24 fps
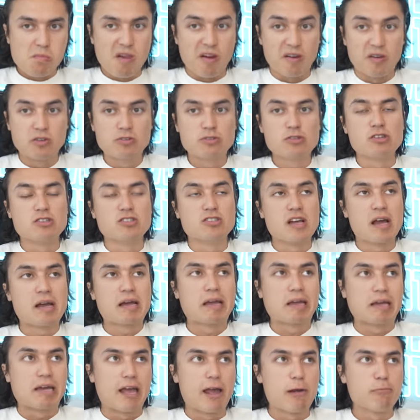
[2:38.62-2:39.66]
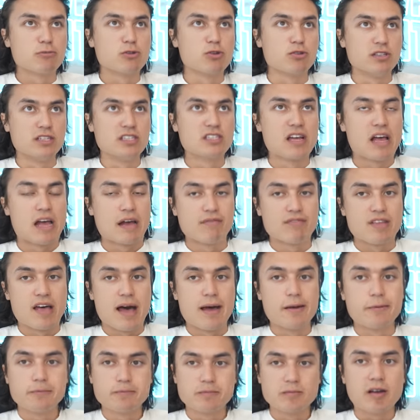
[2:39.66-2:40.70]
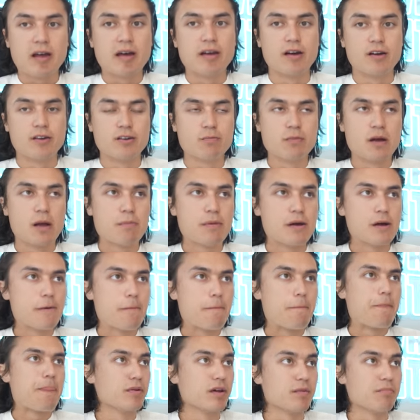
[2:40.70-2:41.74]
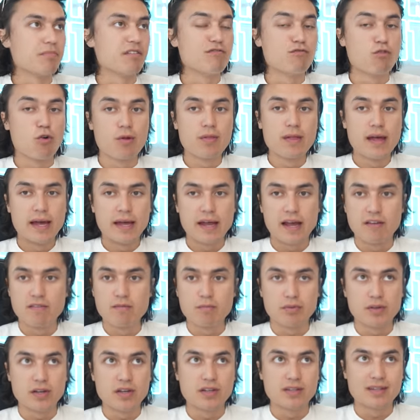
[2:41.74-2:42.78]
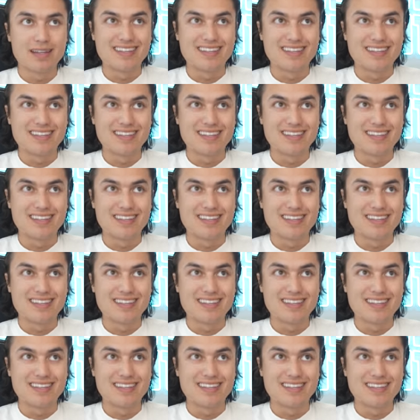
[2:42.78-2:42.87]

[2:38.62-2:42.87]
this is our second game, so at least I have that kind of under my belt. But before that, I haven't played in